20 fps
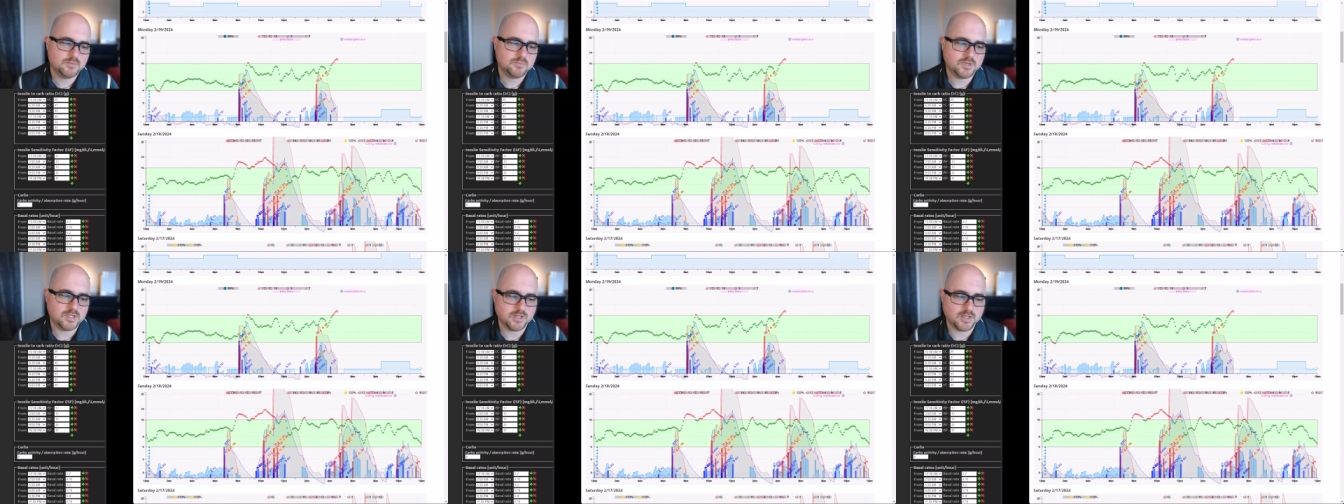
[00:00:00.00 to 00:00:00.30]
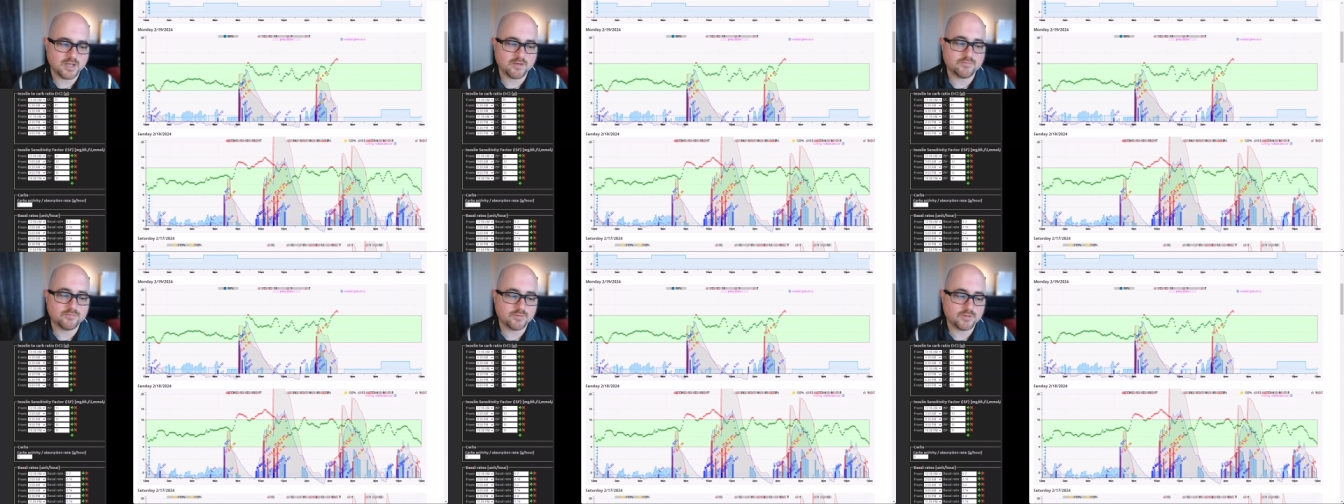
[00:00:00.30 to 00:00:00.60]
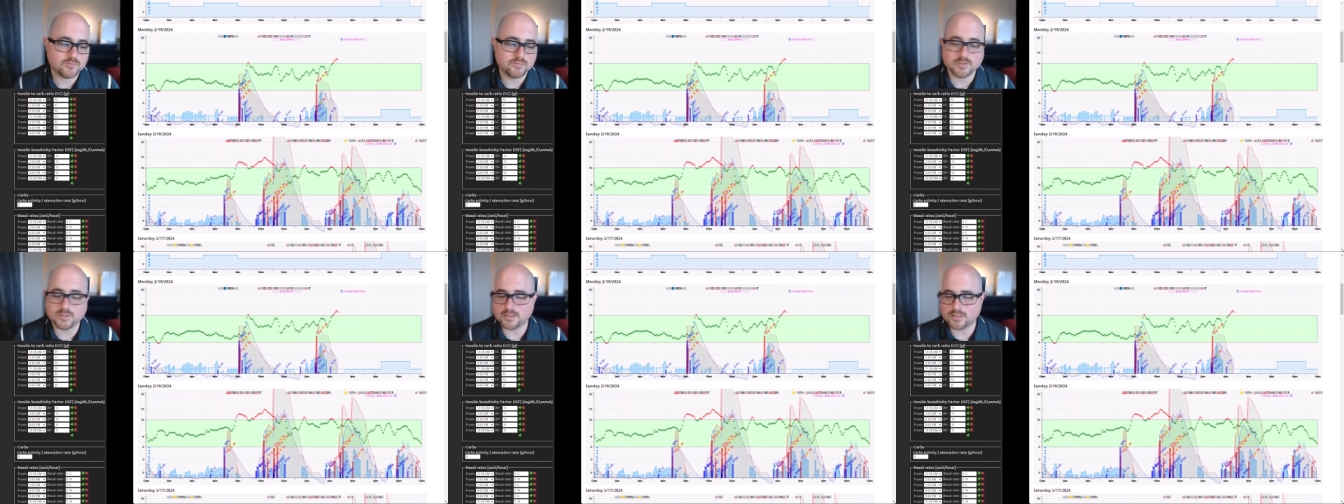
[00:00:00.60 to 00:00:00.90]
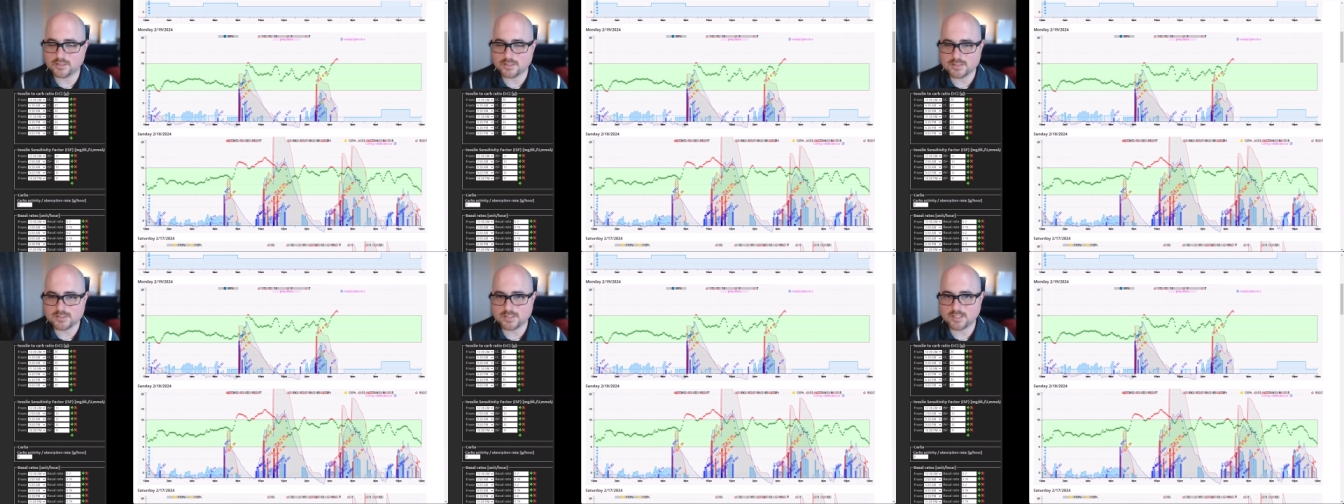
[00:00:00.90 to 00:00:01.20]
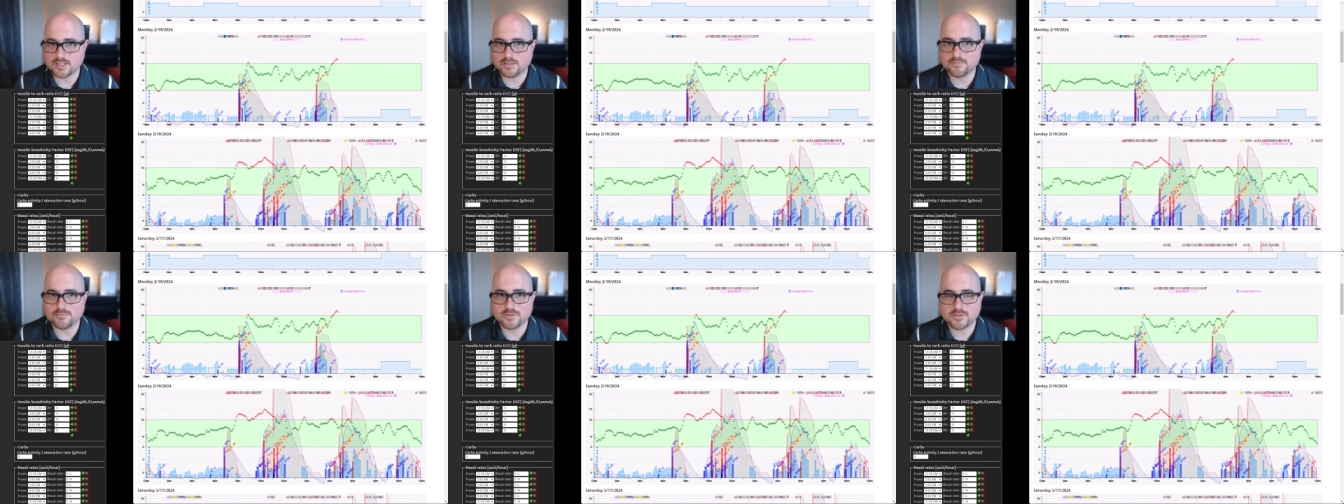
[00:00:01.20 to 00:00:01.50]
But you have a really good
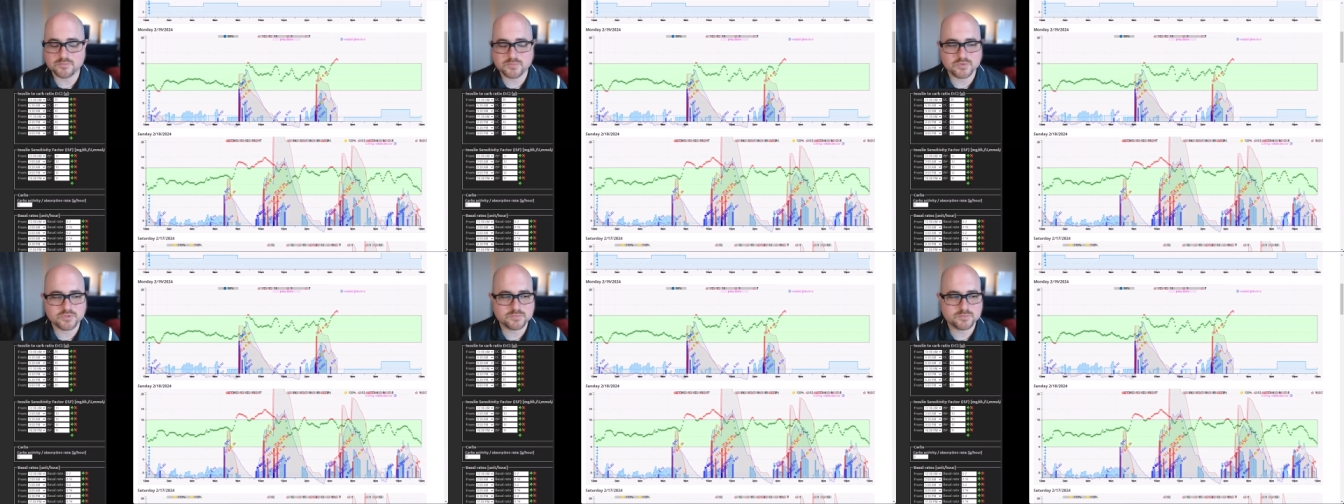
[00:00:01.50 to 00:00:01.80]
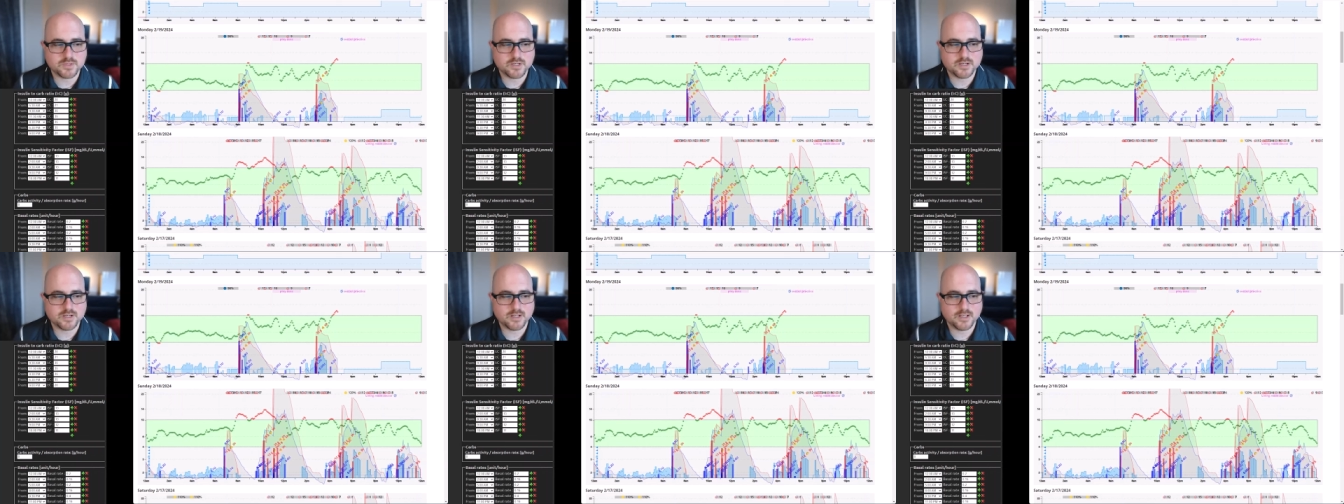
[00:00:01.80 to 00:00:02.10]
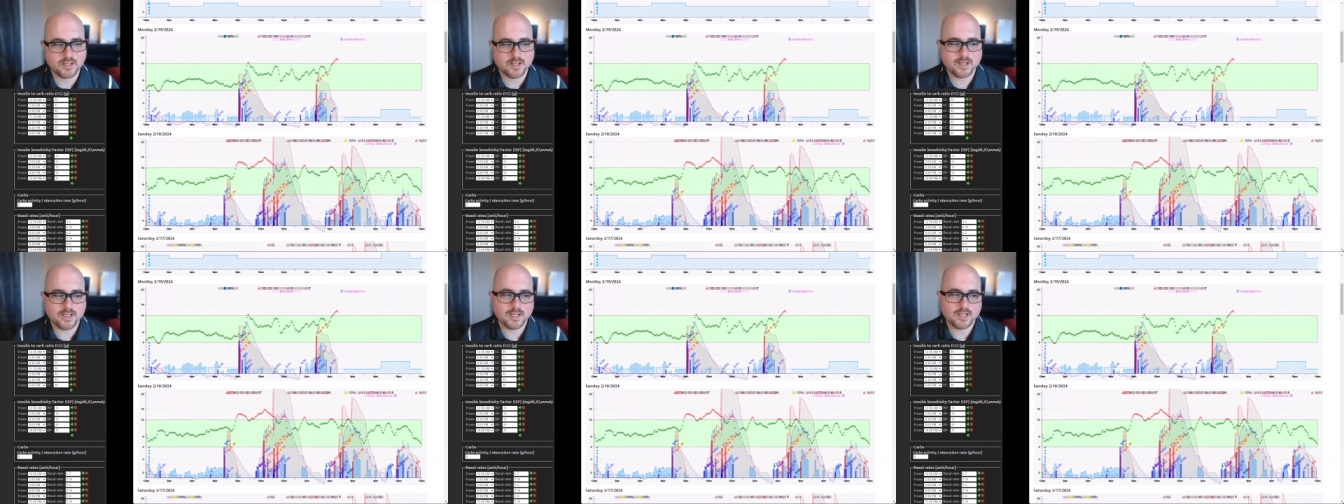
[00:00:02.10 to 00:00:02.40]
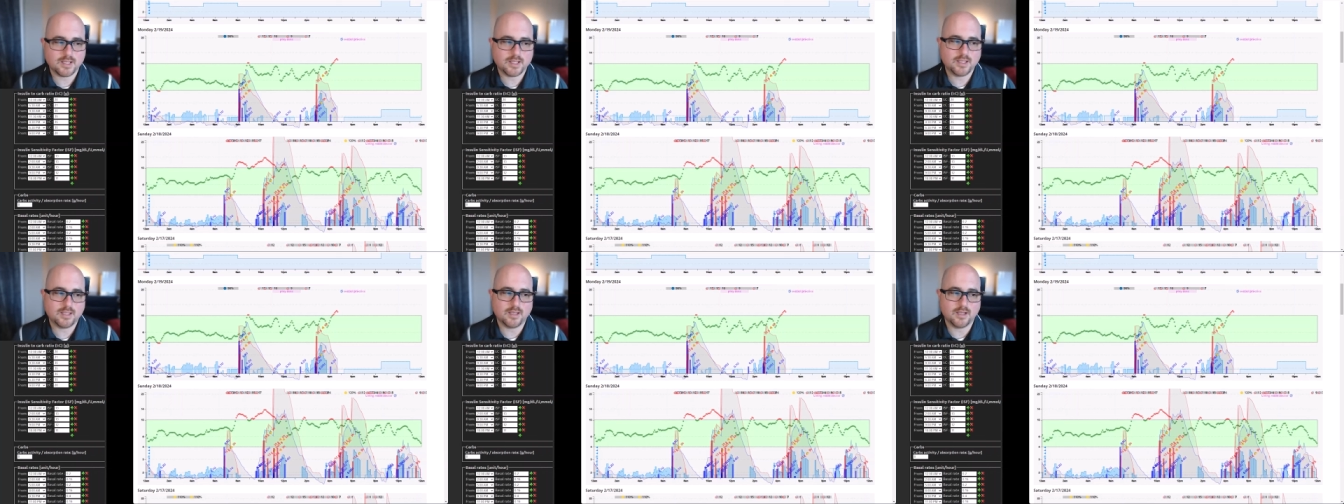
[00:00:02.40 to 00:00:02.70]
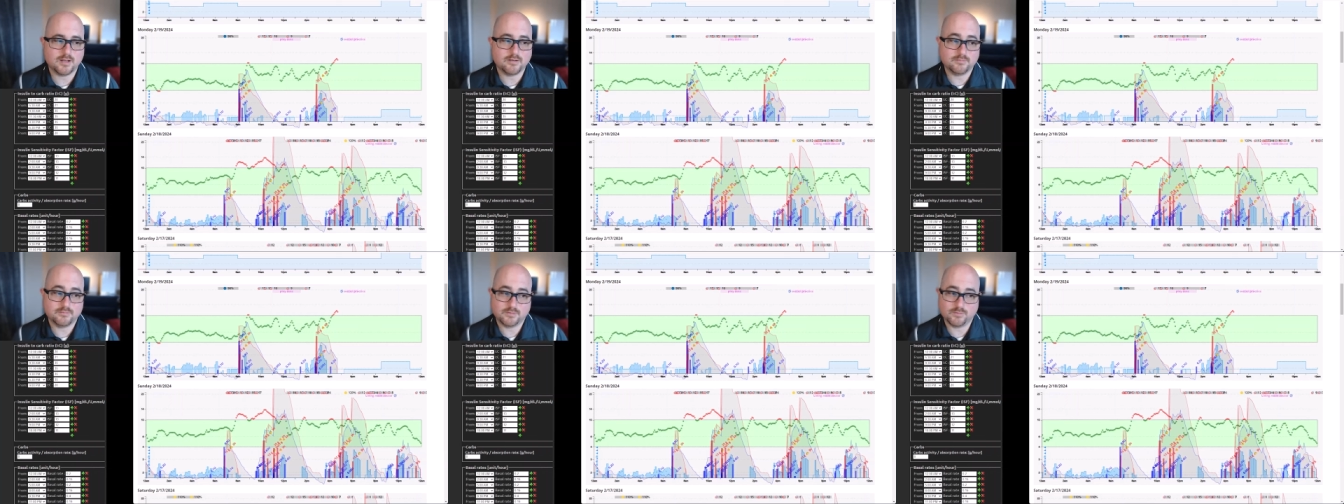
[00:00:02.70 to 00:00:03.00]
setup for the most part and I
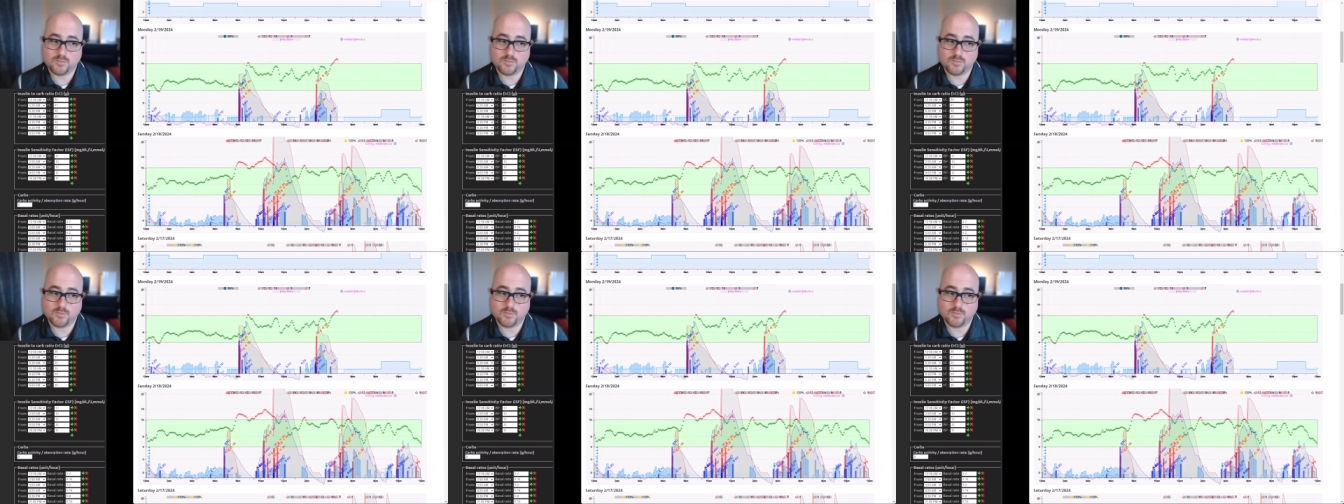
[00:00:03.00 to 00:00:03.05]
I'm,